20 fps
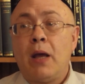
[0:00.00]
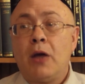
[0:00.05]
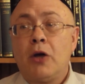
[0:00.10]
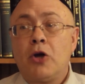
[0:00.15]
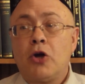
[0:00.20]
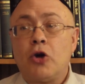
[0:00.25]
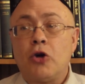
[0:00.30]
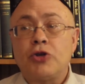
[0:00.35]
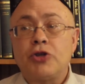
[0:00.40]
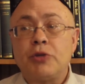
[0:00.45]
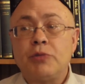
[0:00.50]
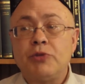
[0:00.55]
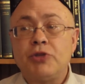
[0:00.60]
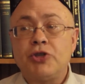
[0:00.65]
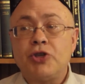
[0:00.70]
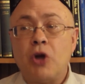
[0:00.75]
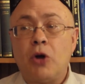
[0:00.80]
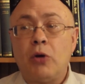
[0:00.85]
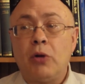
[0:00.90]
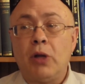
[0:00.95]
Gershom
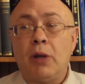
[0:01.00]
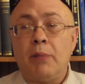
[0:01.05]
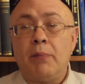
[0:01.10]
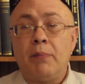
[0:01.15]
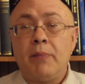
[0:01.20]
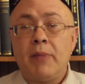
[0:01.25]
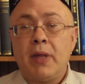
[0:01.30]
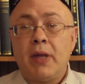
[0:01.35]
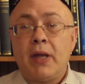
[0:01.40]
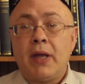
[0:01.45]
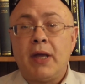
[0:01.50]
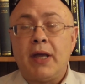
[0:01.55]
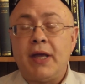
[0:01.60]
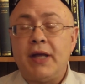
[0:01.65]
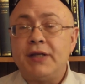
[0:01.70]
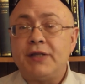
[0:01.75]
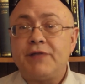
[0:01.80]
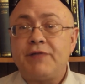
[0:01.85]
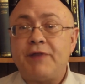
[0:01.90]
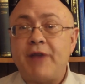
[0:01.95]
Scholem, in
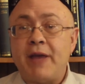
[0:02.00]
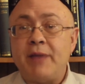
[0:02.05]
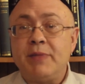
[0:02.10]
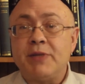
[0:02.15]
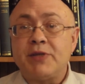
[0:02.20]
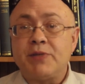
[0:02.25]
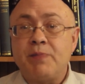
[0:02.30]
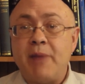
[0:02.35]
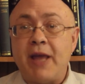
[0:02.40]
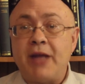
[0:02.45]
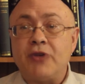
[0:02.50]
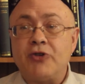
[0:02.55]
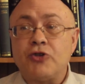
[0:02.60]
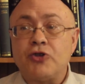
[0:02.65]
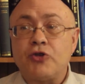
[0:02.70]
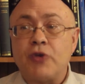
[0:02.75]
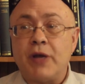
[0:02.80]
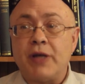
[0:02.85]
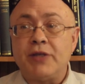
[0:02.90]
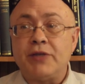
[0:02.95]
his famous Major
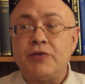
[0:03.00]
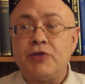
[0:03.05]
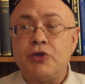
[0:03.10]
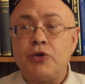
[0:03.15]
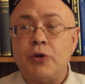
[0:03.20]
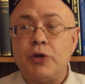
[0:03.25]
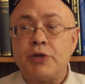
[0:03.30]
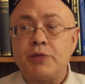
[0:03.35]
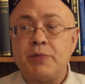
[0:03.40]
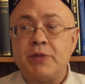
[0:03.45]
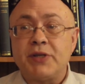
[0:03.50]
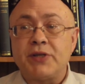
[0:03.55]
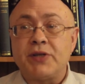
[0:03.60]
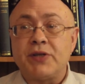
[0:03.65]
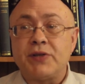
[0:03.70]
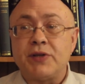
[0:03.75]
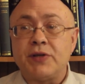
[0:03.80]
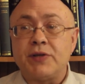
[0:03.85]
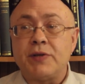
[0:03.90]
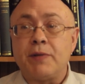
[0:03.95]
Trends of Jewish
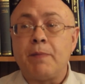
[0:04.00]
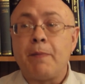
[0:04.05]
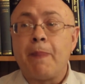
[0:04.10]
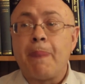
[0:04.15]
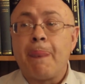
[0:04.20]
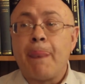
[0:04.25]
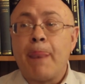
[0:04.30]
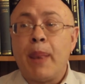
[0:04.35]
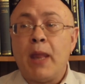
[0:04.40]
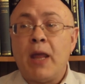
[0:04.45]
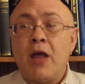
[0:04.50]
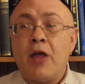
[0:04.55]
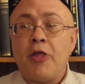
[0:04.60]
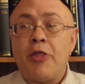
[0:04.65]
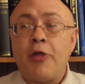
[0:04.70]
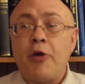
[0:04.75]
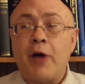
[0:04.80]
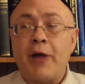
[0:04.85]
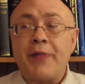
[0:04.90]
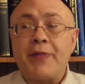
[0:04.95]
Mysticism,
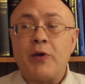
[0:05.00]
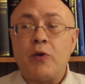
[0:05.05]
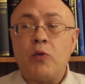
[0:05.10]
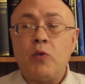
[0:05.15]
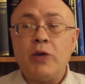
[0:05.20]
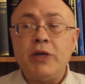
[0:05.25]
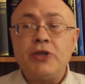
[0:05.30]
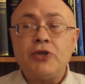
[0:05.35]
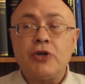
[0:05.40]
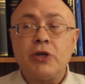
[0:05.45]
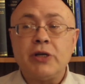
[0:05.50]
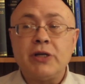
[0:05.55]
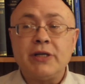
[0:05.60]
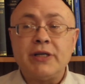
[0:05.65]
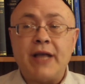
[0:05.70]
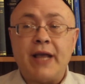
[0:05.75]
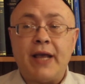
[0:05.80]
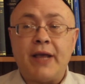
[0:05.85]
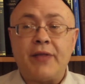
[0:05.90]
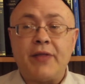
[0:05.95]
thought that we shouldn't
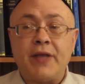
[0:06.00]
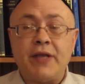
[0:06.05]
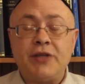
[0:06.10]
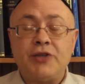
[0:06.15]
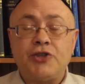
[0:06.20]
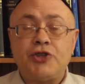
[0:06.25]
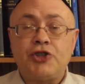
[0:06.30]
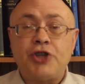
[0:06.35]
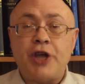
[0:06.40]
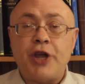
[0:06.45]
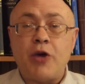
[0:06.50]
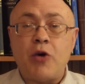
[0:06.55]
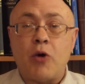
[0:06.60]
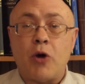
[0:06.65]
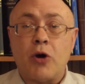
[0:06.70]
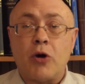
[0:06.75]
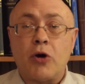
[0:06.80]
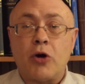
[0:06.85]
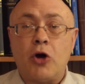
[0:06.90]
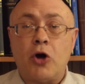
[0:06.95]
take these
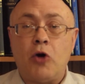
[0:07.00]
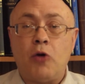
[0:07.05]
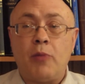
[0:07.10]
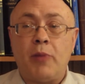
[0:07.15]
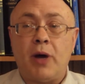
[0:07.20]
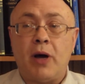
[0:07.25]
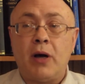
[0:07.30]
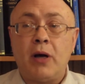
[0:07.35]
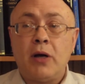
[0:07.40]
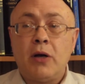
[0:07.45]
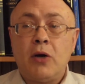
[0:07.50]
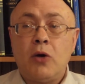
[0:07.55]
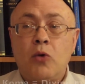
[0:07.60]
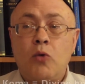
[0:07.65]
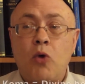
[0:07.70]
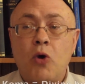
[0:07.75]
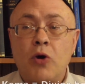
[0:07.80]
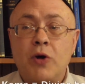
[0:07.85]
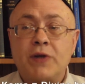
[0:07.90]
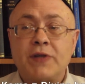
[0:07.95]
Shiur Koma
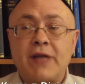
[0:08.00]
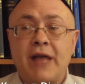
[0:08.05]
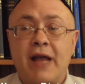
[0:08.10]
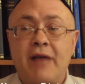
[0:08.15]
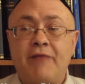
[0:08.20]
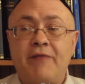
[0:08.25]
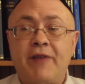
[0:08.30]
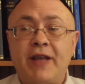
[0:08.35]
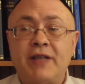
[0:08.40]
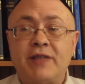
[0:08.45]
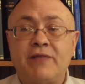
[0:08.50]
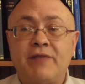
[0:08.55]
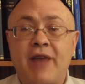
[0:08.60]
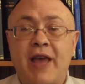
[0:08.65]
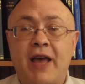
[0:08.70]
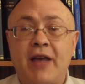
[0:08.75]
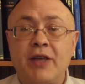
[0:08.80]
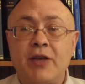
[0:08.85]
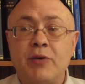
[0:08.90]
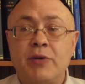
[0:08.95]
works at face
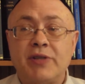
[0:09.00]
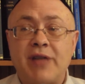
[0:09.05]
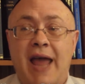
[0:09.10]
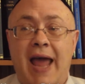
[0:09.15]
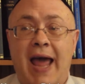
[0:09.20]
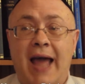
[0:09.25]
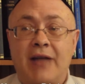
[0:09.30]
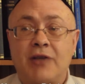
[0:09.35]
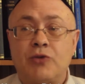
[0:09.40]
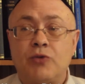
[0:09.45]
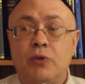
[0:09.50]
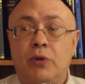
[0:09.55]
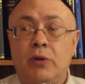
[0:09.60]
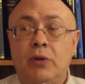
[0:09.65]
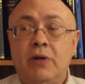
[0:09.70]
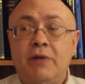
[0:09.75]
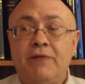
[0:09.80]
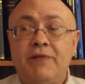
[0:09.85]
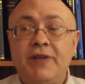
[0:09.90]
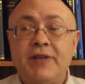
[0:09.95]
value as actual
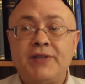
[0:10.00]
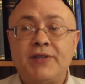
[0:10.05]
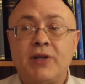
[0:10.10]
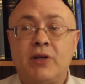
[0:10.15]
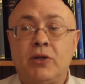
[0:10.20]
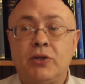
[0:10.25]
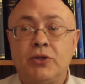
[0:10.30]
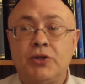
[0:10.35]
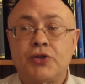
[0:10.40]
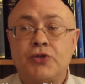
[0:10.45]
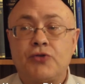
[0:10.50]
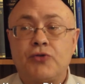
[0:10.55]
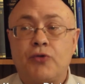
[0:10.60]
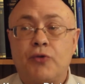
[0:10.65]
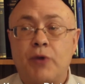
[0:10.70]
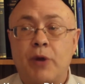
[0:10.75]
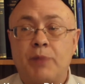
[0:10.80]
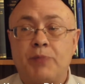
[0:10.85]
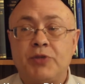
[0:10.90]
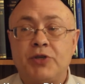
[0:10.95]
physical
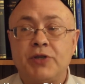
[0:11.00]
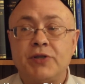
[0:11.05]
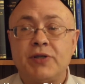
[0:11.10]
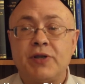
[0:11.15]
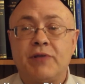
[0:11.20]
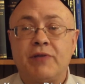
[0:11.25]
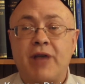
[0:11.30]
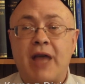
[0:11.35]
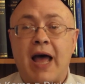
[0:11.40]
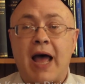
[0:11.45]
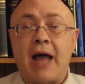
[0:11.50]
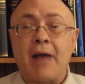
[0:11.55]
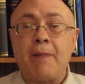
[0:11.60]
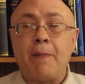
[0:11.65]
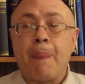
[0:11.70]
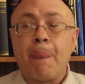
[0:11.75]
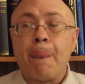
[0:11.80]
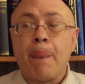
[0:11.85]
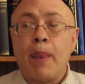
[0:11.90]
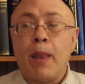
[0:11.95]
descriptions of God,
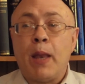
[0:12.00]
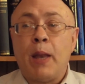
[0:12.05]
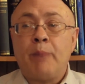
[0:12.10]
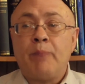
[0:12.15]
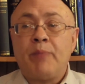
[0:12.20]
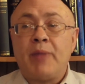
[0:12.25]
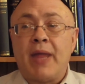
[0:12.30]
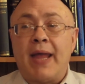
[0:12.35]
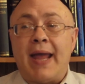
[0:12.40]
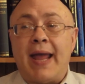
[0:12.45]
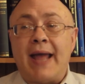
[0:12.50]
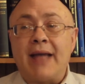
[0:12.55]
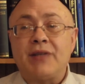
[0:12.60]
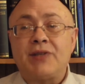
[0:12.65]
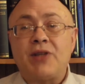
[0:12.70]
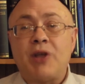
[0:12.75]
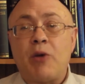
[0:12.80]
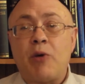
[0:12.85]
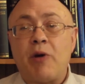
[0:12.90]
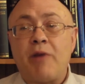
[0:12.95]
as
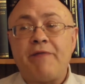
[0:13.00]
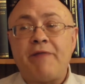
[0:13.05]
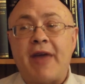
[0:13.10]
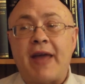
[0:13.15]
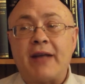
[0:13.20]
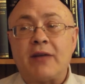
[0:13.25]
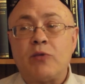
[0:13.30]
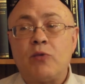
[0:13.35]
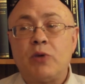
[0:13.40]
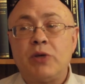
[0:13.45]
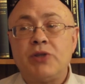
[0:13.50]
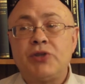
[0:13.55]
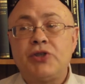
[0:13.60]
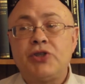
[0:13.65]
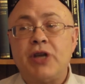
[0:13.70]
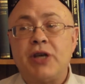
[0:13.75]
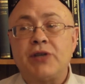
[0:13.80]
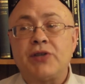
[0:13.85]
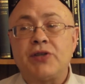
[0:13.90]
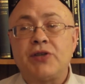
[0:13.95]
their effect was
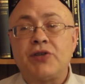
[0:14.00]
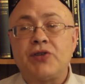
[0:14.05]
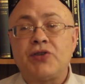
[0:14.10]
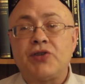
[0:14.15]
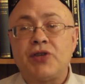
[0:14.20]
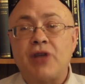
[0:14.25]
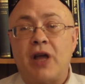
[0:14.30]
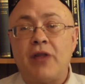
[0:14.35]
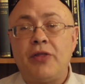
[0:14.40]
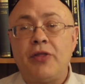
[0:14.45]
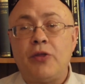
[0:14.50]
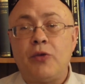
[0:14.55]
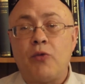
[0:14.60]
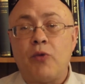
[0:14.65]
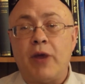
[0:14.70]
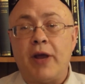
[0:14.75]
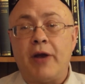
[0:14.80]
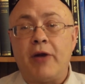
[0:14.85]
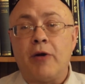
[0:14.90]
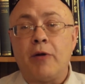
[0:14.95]
just to stun the
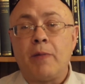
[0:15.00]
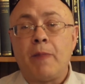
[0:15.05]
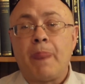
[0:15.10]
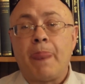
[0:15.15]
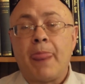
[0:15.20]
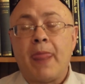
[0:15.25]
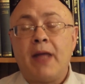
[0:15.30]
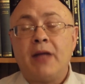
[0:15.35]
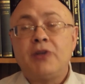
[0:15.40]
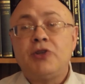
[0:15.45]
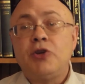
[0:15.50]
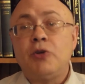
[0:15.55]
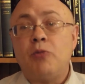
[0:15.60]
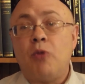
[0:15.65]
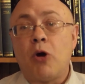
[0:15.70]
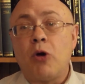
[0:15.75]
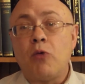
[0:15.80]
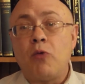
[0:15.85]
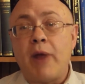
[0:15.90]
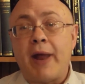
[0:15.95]
reader to
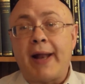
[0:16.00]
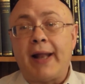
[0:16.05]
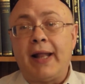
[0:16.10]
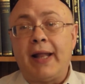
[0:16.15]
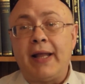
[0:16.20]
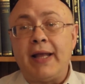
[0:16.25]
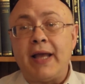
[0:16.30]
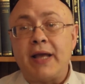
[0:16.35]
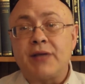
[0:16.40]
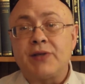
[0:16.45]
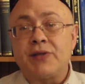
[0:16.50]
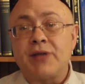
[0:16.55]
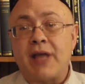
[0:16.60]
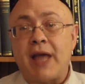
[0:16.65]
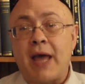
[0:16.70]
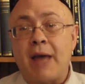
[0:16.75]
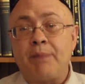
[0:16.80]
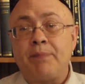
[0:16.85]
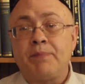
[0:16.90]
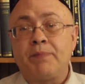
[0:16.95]
more readily
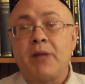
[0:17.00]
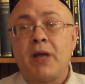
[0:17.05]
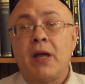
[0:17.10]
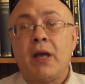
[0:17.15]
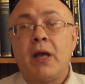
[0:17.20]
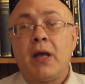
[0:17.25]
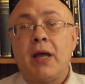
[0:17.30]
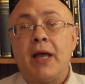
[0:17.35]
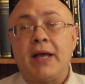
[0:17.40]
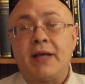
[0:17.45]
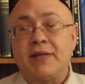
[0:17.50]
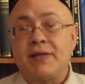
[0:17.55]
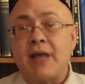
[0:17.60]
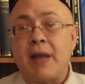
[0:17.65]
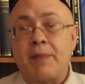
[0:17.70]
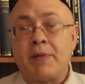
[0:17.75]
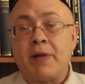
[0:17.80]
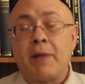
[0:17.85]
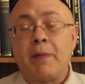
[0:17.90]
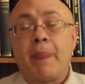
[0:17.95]

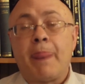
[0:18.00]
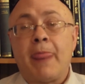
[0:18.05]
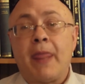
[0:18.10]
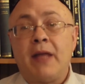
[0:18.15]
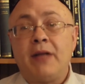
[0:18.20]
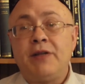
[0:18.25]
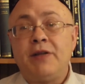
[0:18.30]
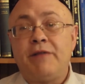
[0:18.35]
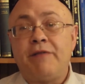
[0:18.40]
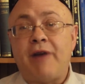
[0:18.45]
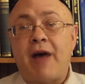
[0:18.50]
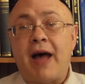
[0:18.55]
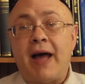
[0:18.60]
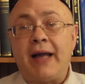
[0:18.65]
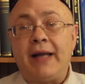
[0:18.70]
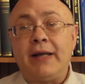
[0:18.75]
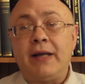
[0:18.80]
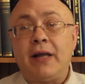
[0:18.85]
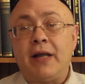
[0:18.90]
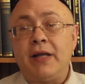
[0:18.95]
accept
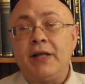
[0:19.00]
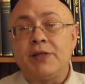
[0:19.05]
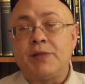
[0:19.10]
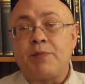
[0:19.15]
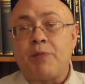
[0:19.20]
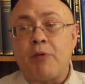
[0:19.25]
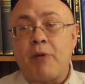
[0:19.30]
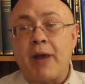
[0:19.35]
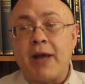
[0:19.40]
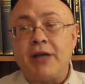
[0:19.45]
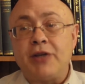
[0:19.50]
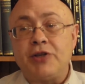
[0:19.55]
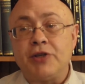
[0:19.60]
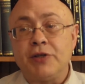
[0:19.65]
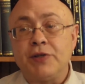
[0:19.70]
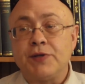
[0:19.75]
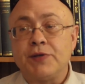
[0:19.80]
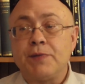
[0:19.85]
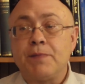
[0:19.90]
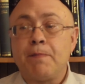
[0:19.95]
divine
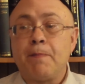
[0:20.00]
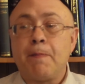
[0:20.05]
inspirations.